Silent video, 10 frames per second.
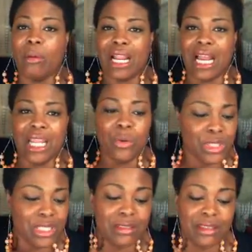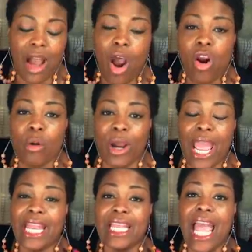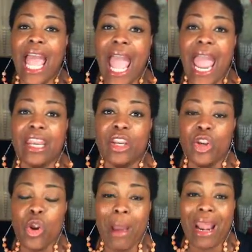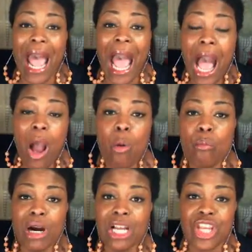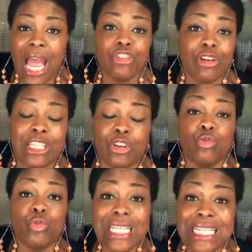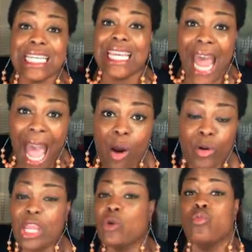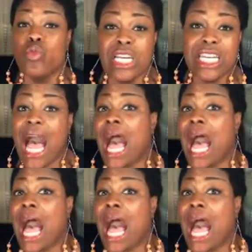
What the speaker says: oh my God, it was horrible. And no matter how much I tried to rinse it out, it would